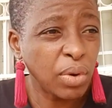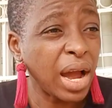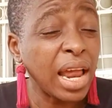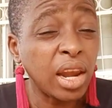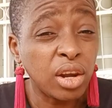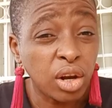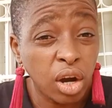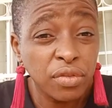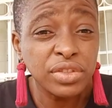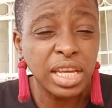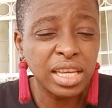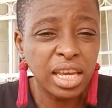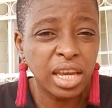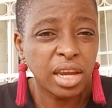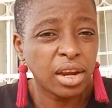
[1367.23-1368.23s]
I love
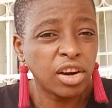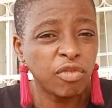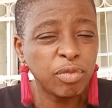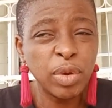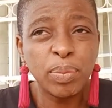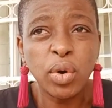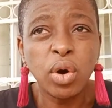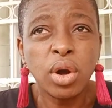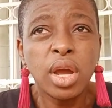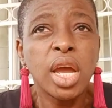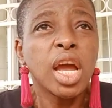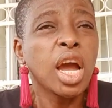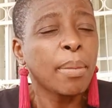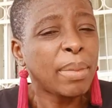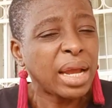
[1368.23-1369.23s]
taking care of people.
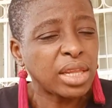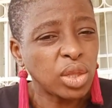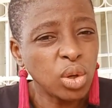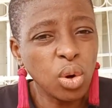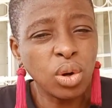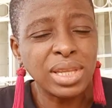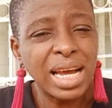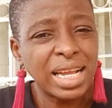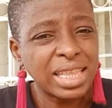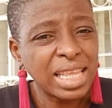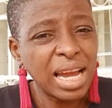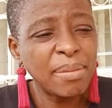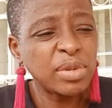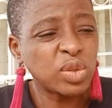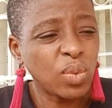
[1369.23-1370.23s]
But no, there are
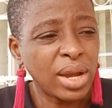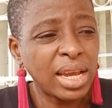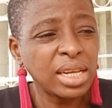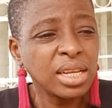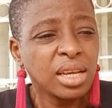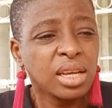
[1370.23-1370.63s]
times when